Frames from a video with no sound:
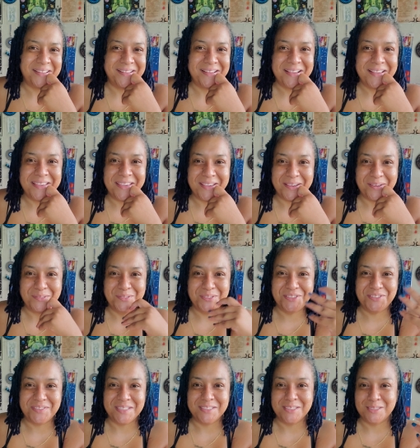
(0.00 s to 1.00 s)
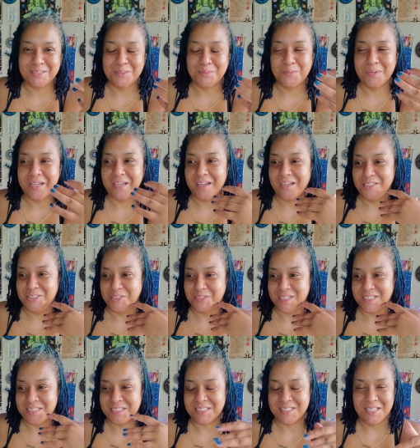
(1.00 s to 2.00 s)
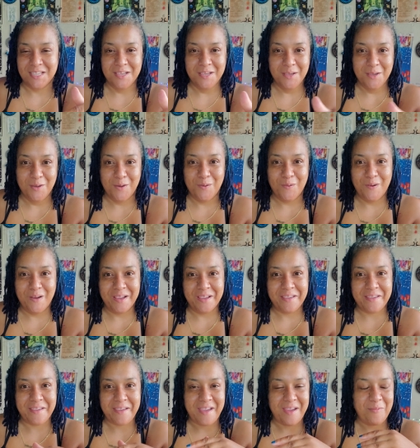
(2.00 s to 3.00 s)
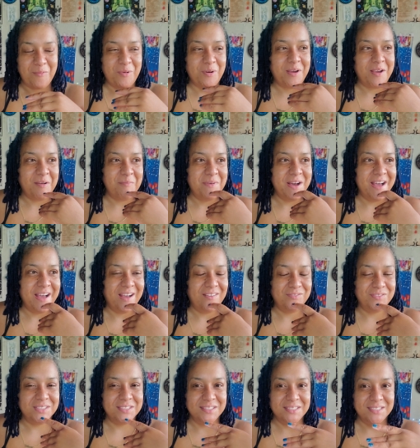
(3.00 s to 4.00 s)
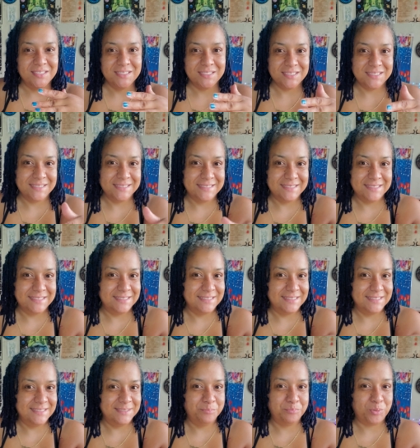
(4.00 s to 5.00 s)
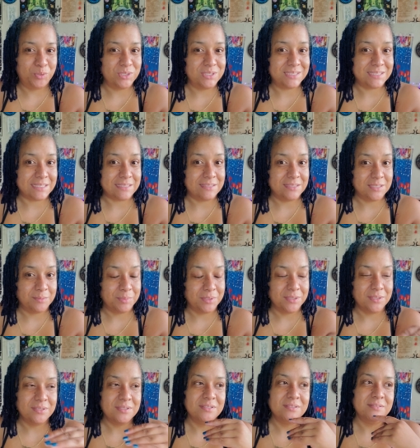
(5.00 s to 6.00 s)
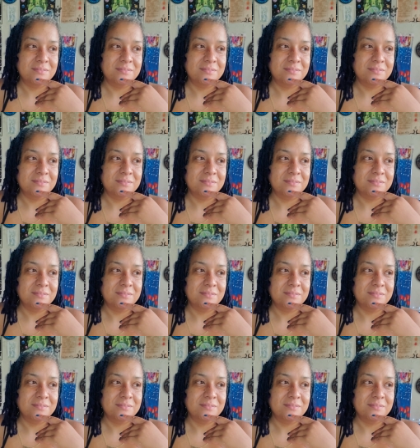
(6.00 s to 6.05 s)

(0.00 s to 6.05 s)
I can't dress the way I dress on camera. I'm gonna have to look presentable.